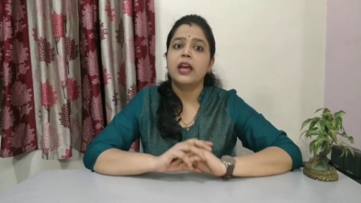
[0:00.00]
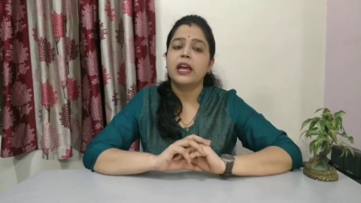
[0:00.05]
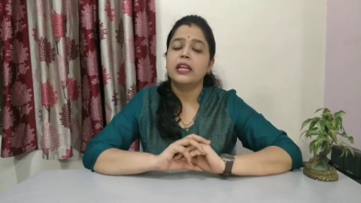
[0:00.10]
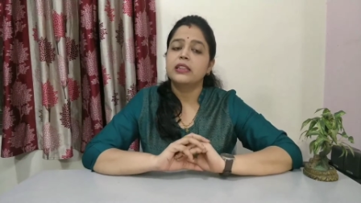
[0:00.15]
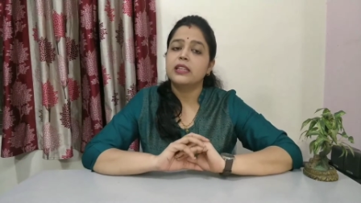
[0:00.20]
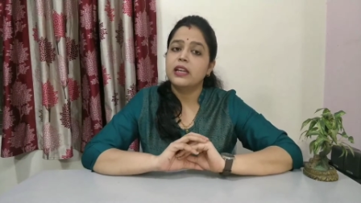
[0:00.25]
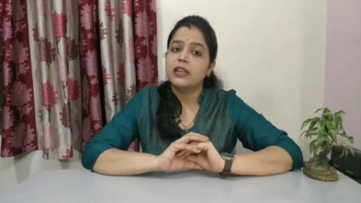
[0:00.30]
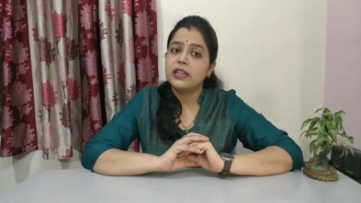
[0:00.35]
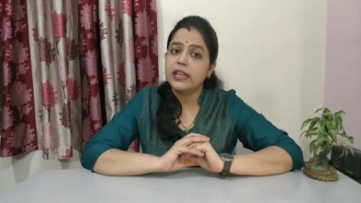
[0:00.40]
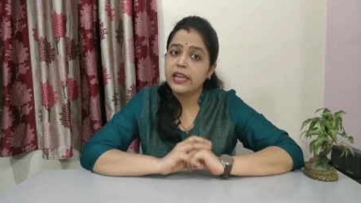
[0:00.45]

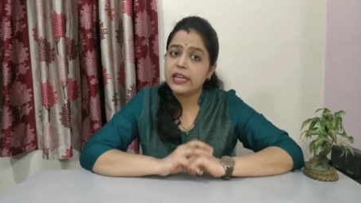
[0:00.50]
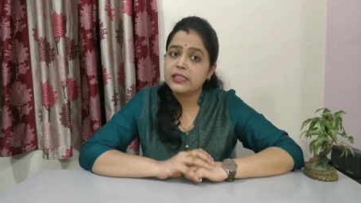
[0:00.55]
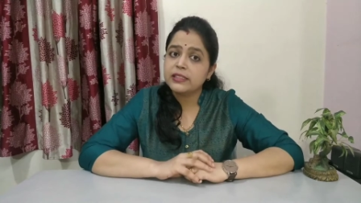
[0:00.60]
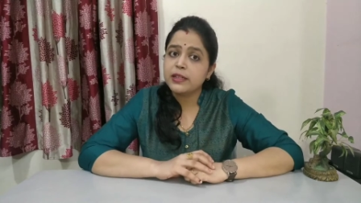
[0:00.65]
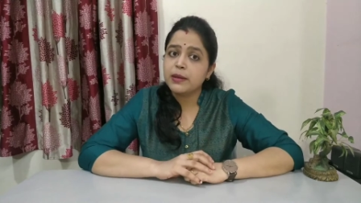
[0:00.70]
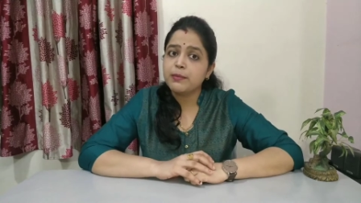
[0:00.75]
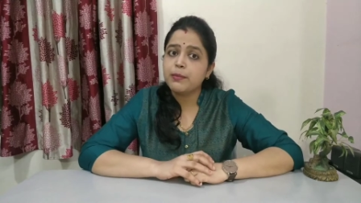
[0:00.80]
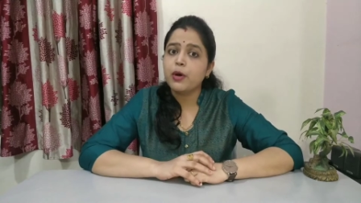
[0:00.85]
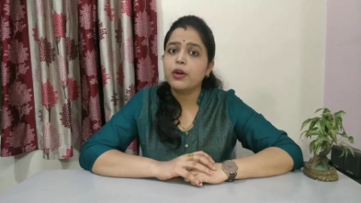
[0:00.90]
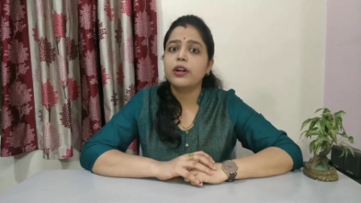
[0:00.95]
And the
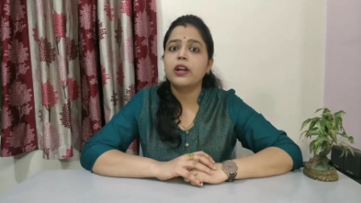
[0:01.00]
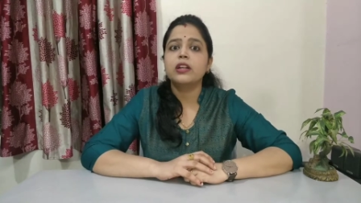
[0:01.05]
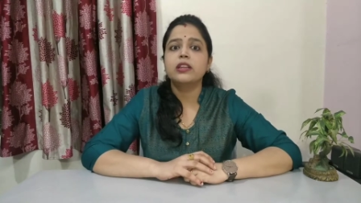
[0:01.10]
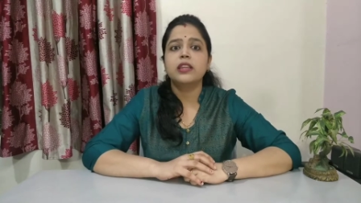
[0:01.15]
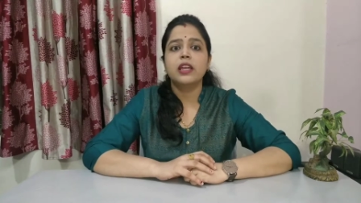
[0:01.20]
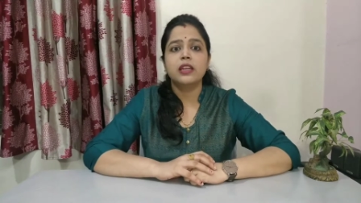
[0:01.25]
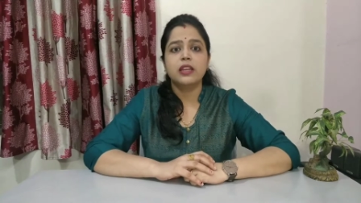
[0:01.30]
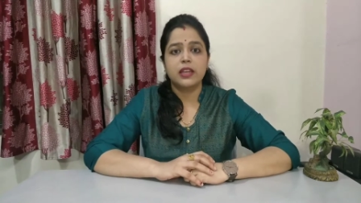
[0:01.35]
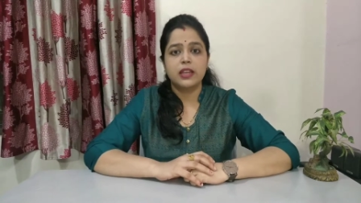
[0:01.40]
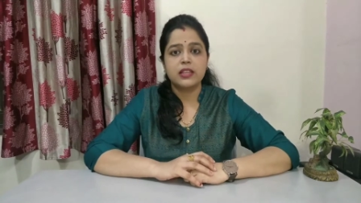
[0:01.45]
next
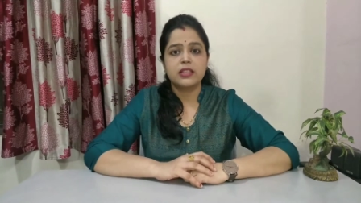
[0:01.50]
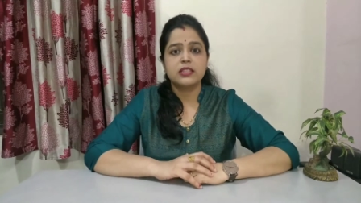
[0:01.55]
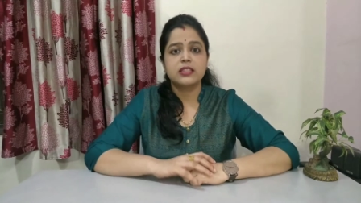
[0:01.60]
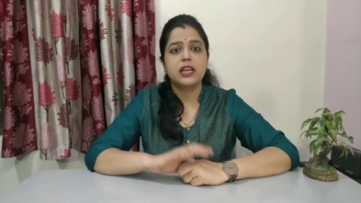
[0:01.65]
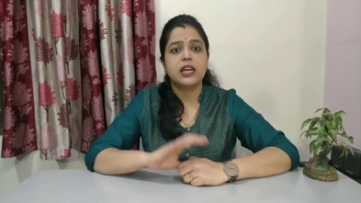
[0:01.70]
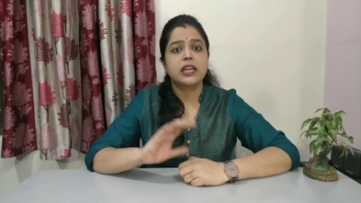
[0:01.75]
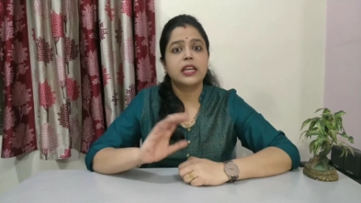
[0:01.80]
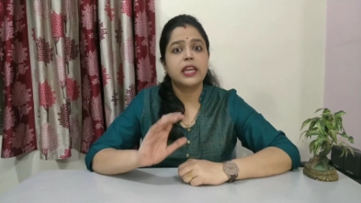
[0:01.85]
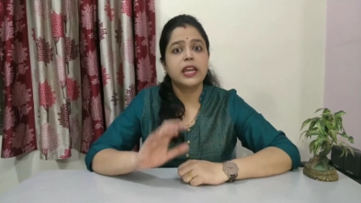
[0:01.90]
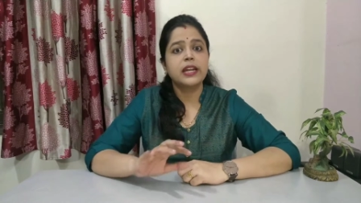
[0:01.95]
important thing is,
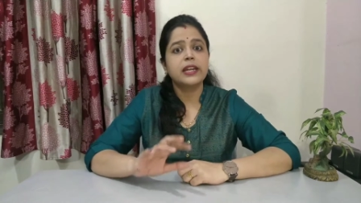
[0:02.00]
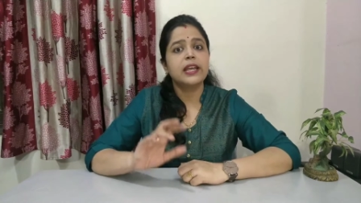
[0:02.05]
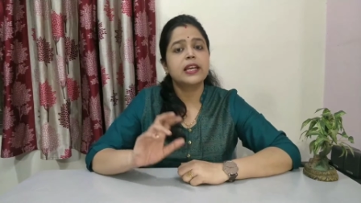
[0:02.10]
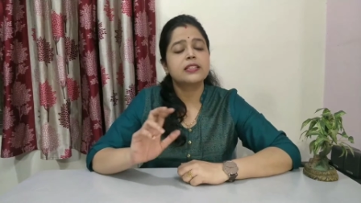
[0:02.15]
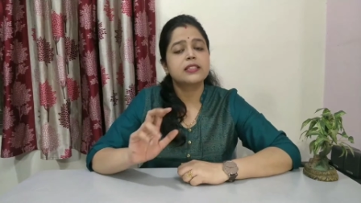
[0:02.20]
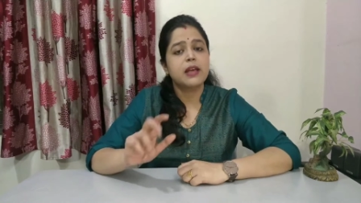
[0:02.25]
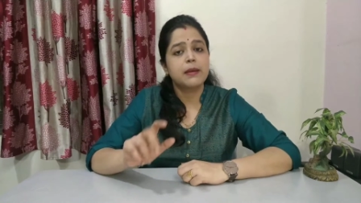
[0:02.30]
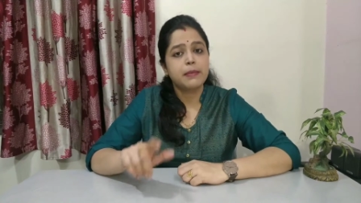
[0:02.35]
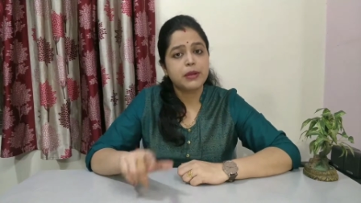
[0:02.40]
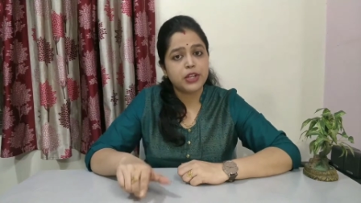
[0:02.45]
the GATE
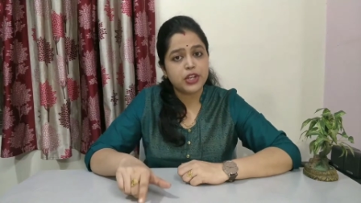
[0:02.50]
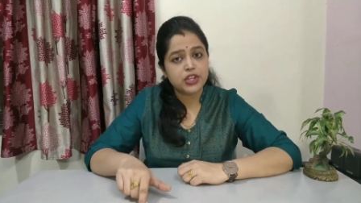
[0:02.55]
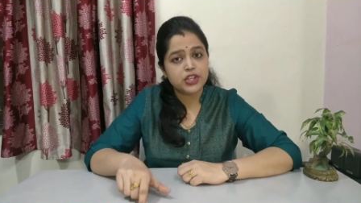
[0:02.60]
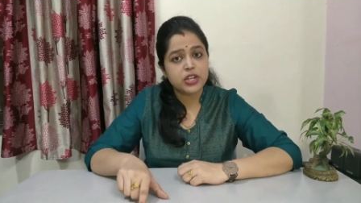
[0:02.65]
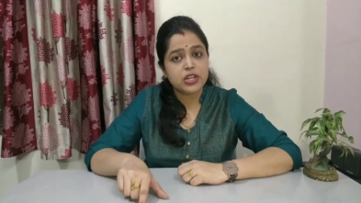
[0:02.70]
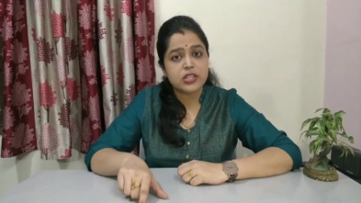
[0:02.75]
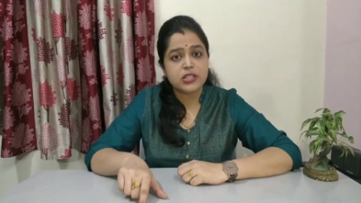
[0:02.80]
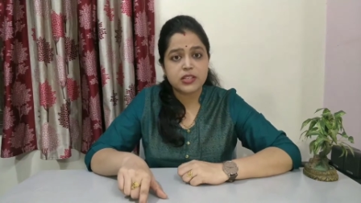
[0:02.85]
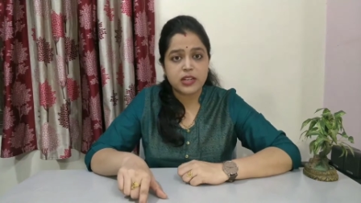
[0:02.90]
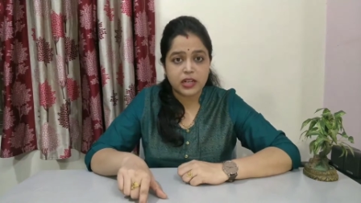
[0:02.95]

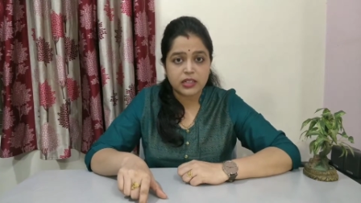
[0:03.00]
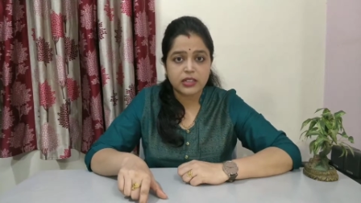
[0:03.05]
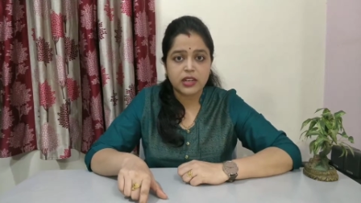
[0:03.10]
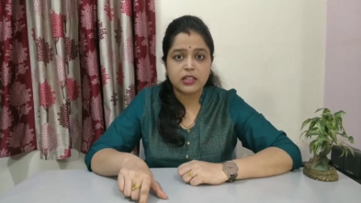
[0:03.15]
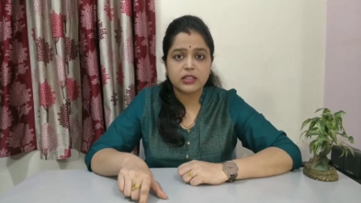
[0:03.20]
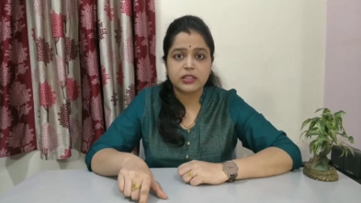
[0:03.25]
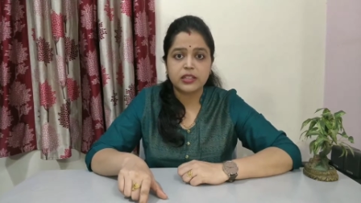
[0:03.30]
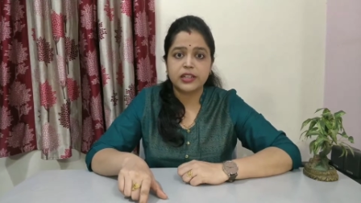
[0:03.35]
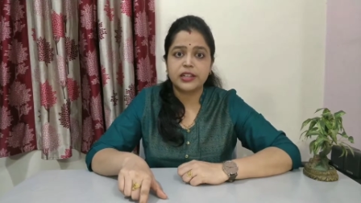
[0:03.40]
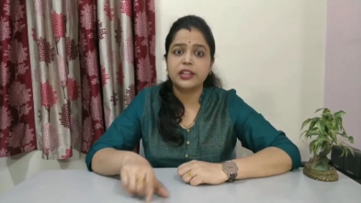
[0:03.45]
examination is
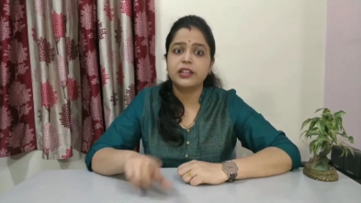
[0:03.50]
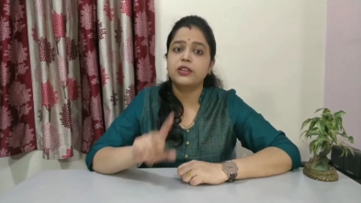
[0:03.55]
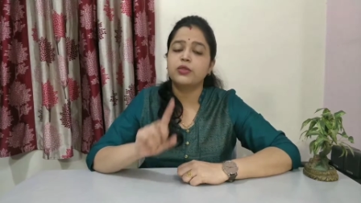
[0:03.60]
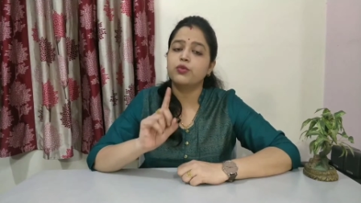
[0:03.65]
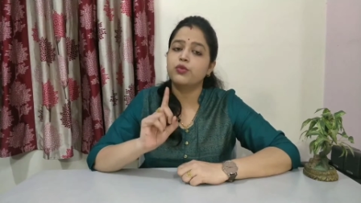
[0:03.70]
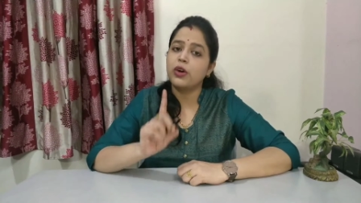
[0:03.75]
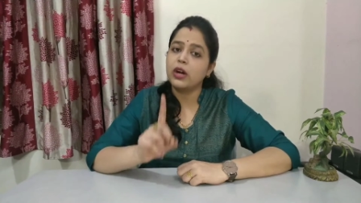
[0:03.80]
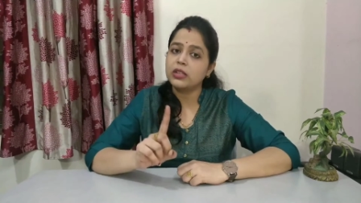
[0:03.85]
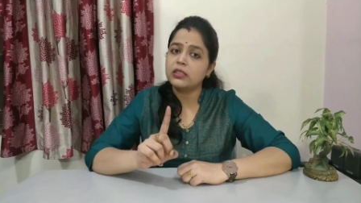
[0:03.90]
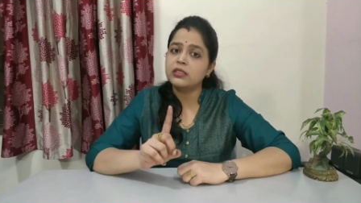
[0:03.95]
conducted
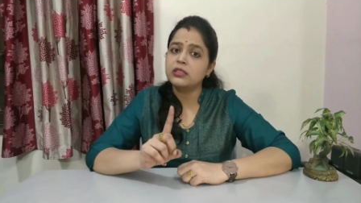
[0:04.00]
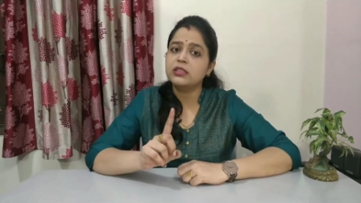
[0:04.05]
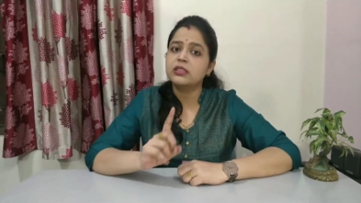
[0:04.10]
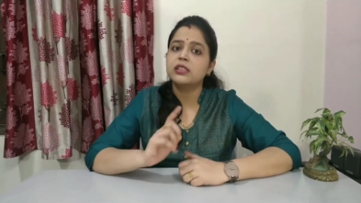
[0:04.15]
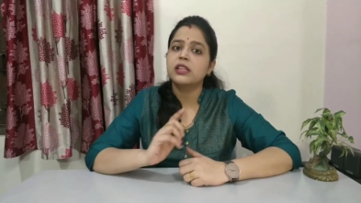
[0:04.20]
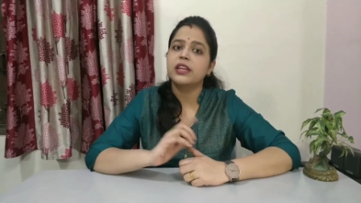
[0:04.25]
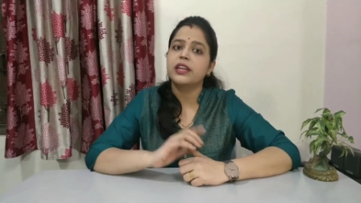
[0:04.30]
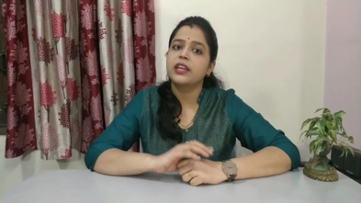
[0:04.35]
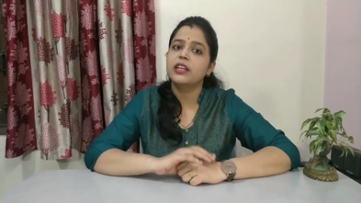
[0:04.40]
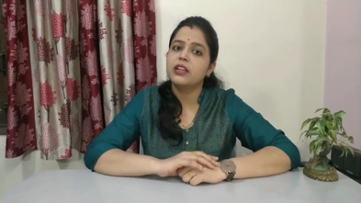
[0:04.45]

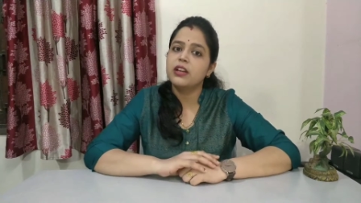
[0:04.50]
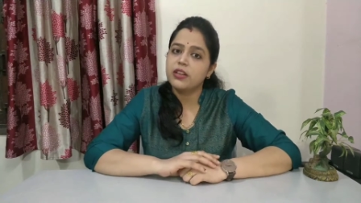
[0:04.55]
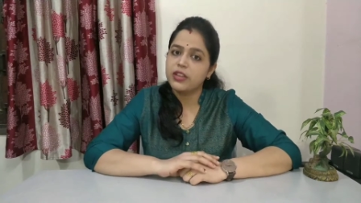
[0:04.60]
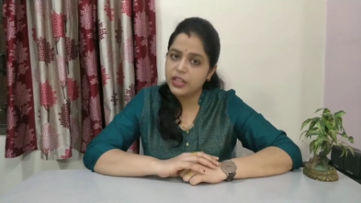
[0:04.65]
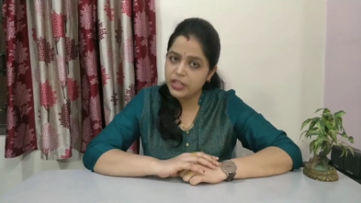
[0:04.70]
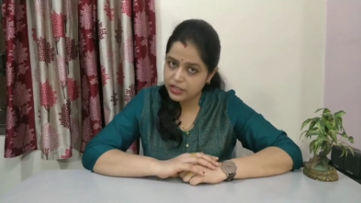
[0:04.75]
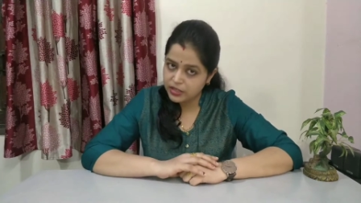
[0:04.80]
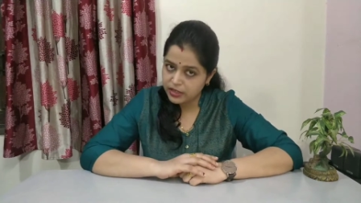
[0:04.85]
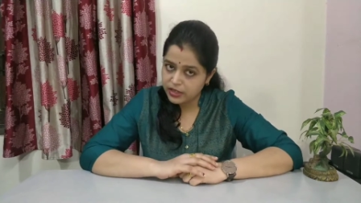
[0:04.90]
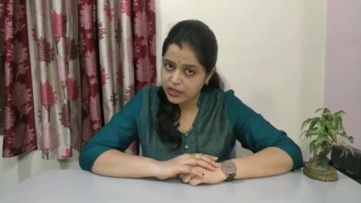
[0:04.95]
once in a
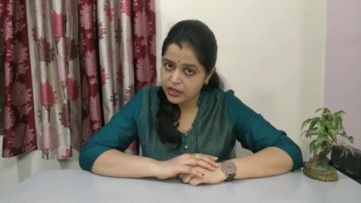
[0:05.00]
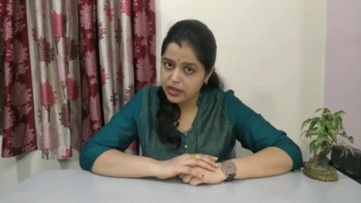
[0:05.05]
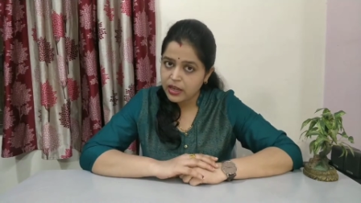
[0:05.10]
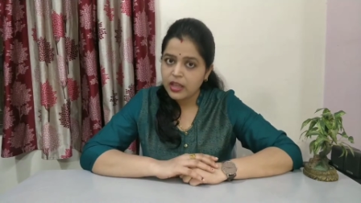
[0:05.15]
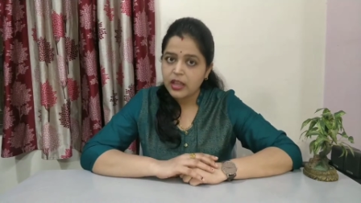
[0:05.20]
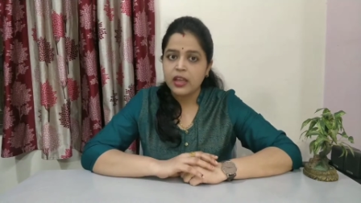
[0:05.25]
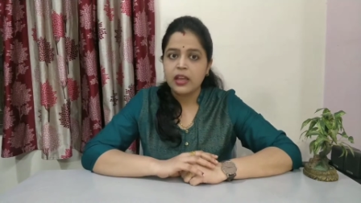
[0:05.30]
year